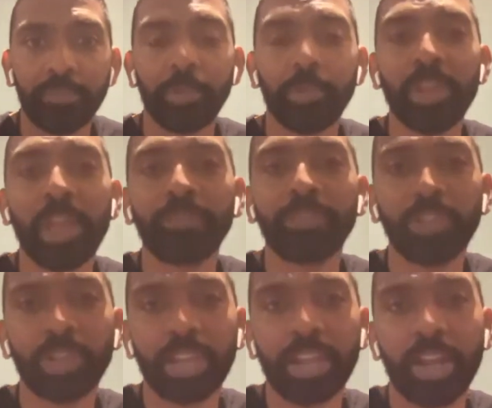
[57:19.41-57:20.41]
But we have to
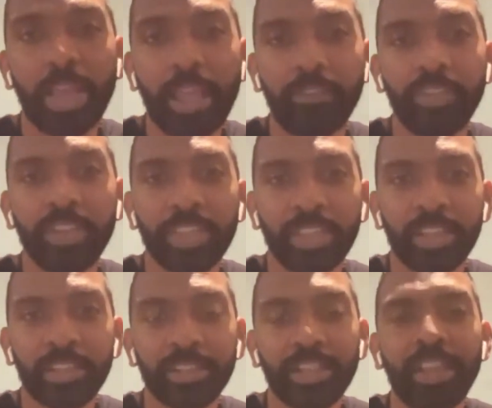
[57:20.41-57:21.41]
look at
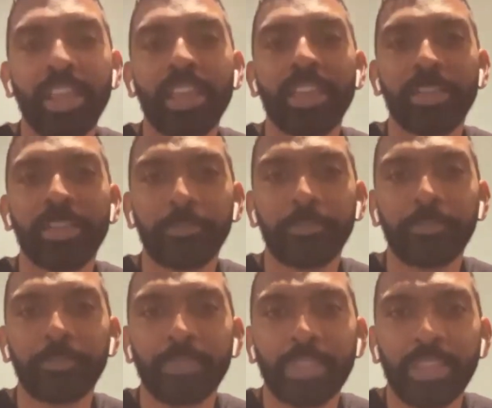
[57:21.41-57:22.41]
everything and say, hey,
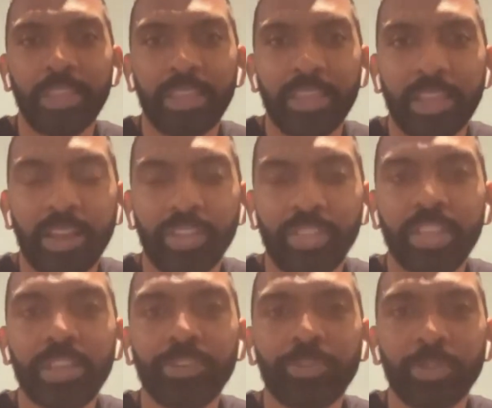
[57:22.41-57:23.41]
are they
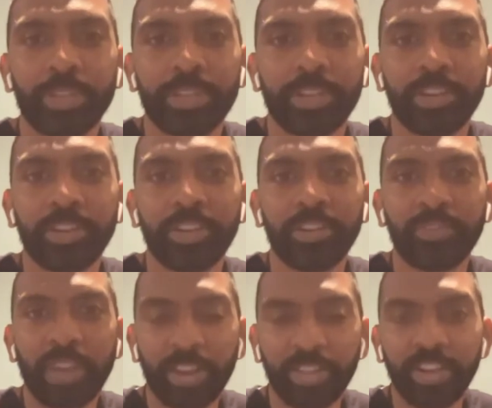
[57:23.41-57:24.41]
controlling the narrative?
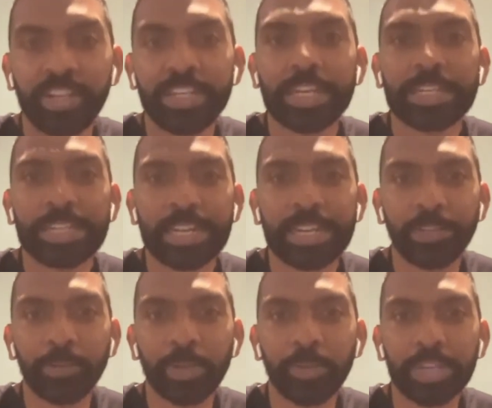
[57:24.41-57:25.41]
Are they dictating
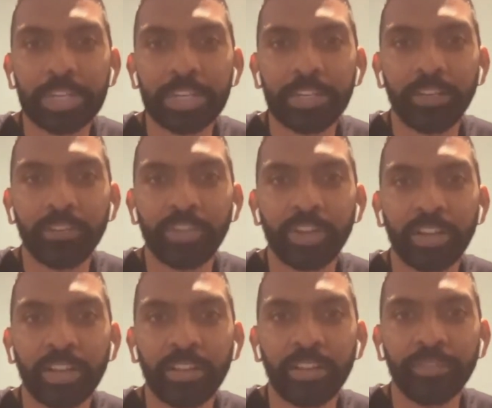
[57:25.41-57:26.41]
the way we need to live our
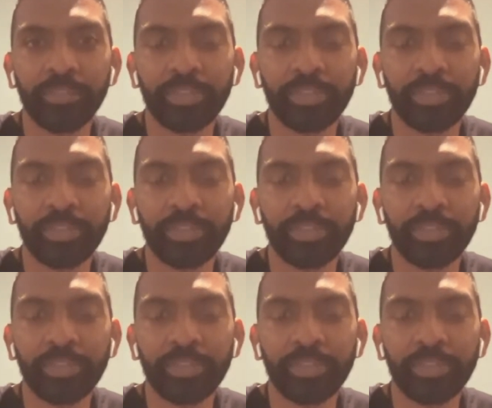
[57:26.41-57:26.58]
life?